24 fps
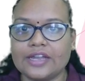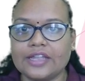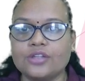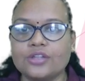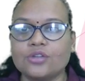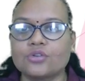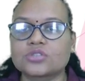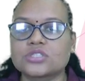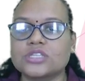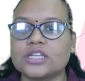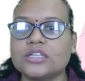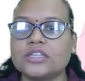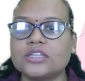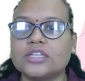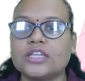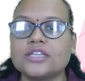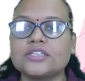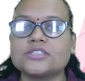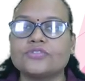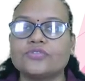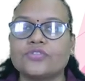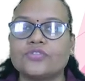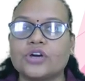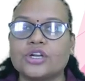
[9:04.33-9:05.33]
using
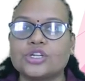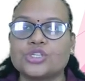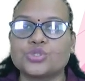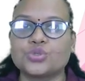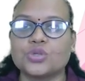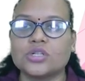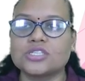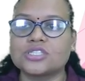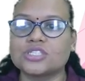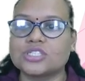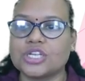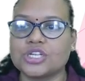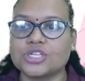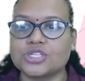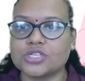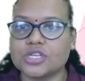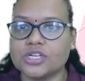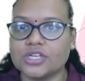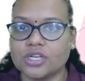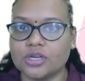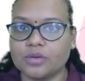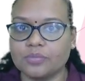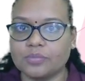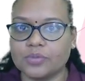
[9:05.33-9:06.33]
this virtual
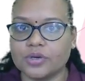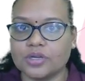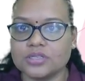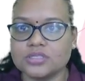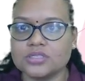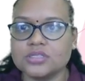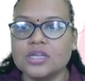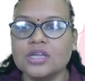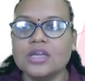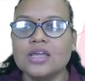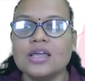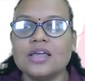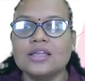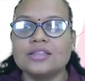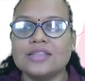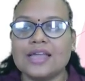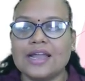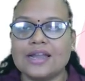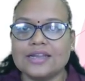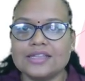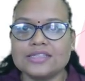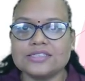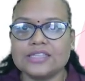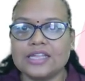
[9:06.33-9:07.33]
station numbers,
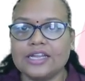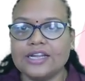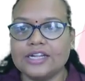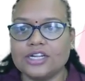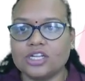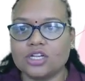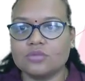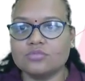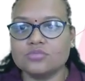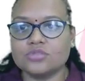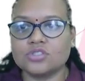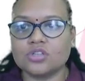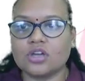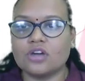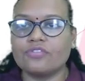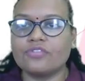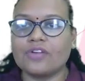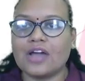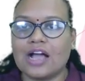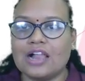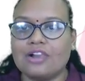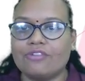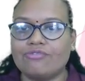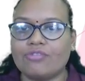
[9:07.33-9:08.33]
that is in terms of
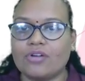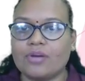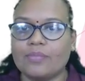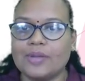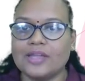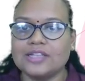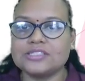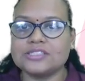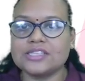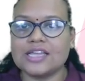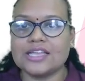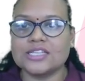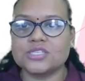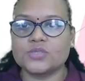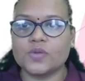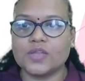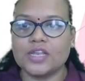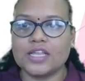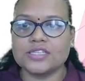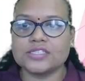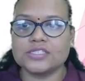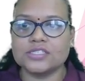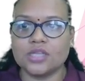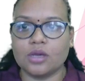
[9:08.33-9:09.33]
alphabets as well
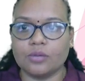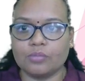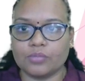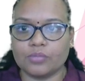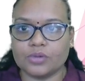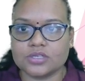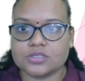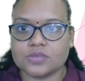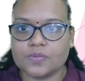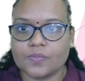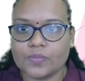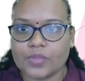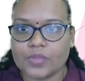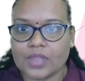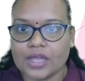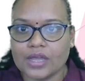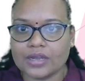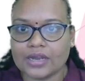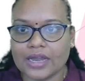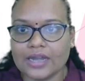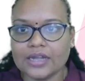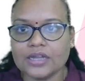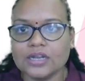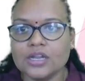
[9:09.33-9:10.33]
as numbers,
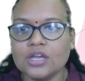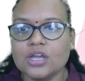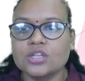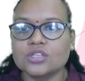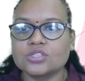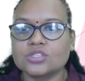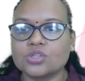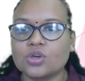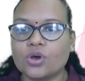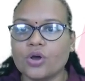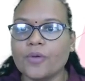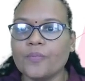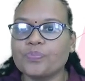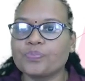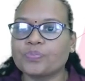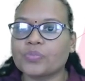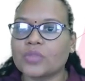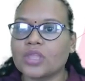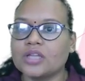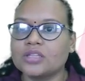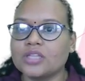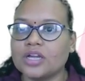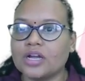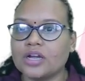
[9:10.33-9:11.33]
right? So
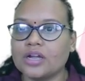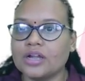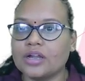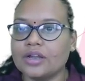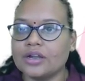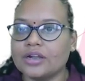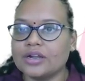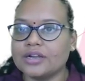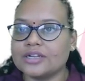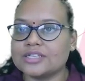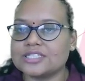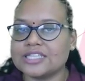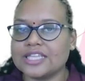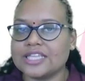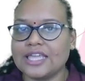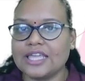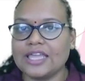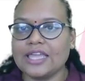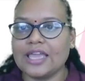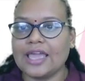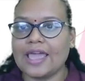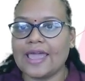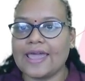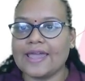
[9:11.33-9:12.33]
the
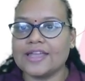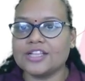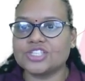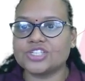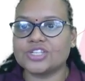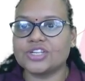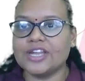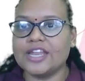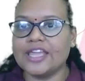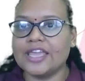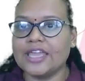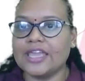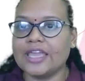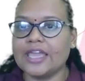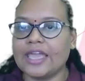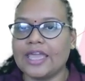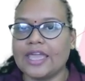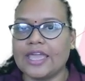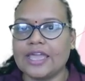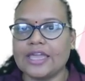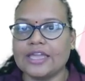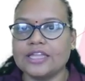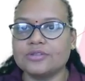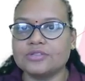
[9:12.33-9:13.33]
C, H, D,
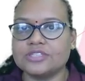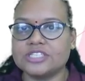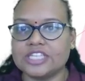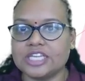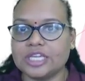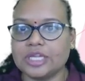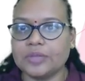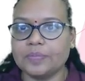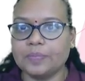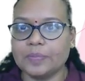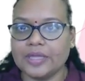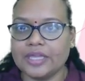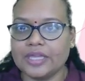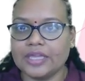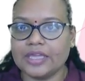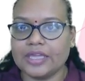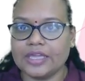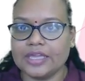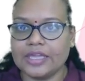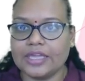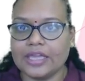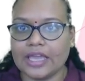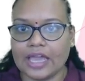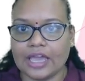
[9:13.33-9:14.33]
A, G, B,
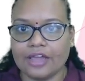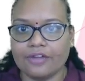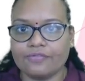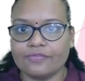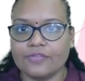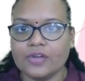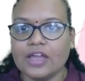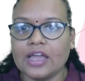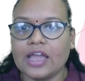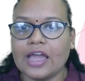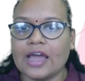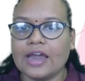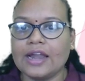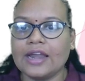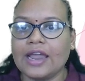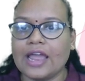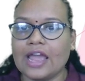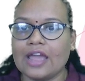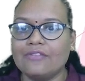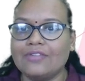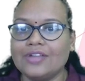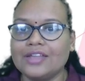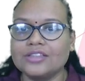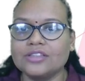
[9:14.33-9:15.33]
E, F are
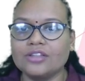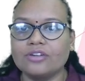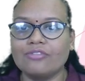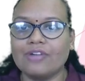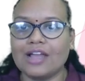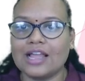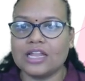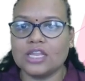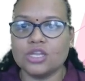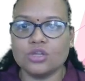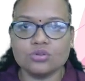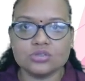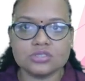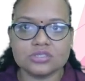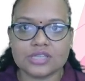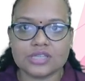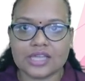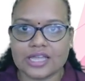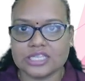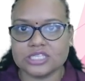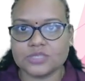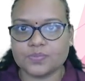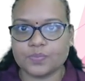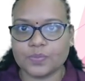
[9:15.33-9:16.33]
having the values
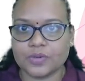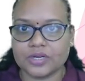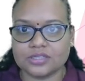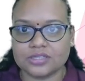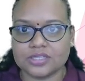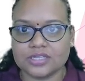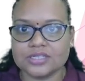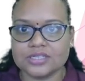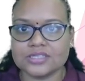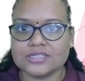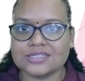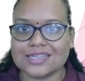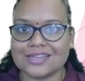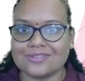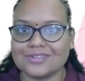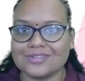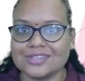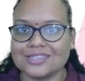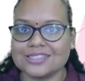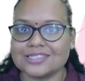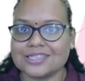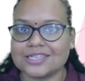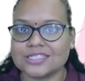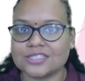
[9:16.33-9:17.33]
as per this
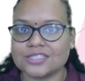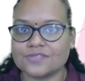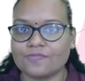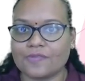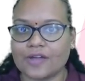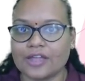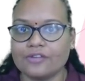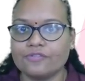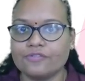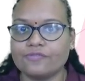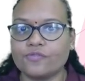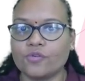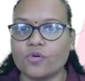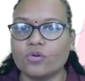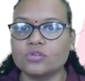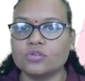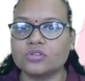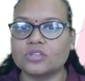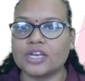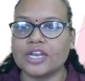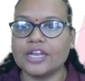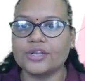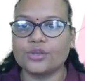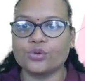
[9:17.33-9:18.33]

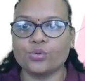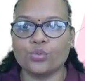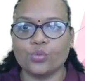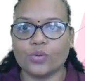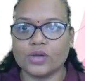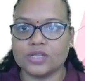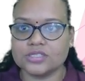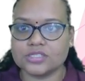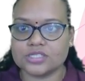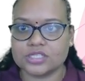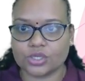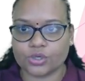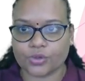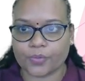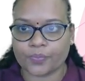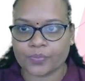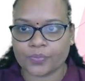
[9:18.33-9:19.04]
7654321 0,